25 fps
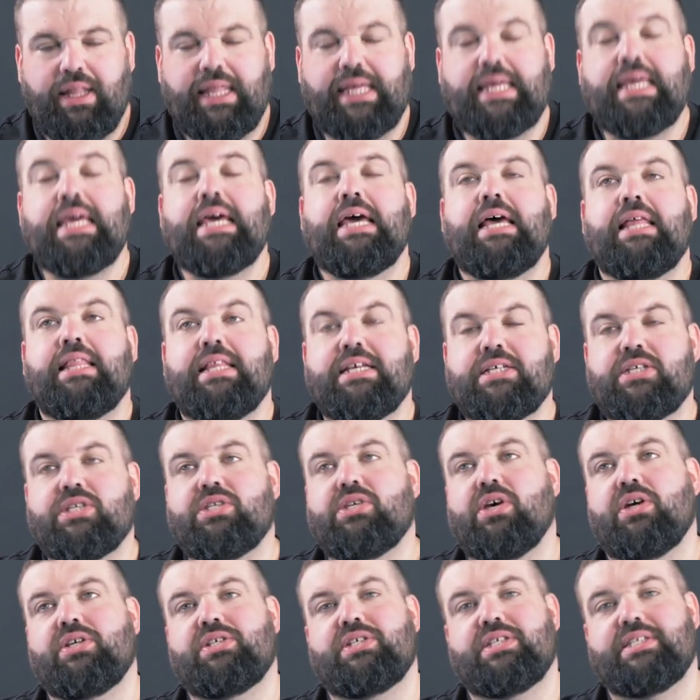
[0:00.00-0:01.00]
Like this
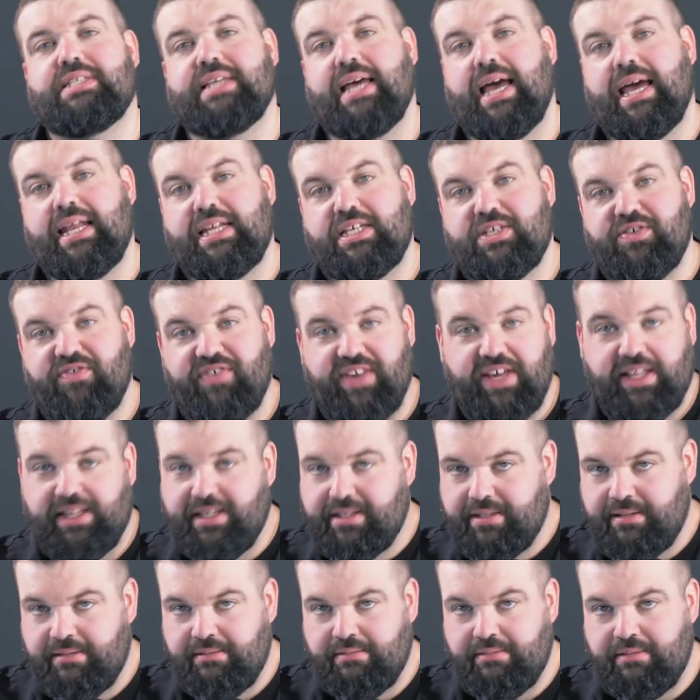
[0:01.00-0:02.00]
is how society's
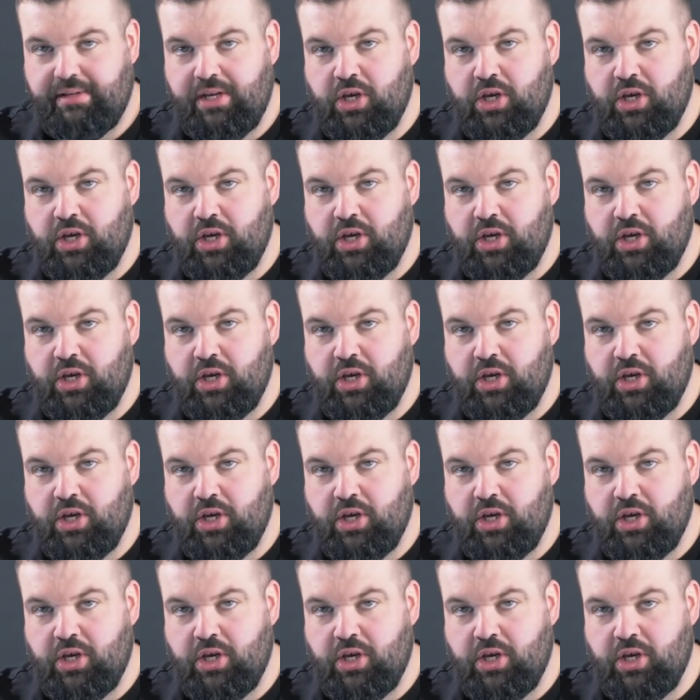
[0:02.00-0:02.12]
feeling.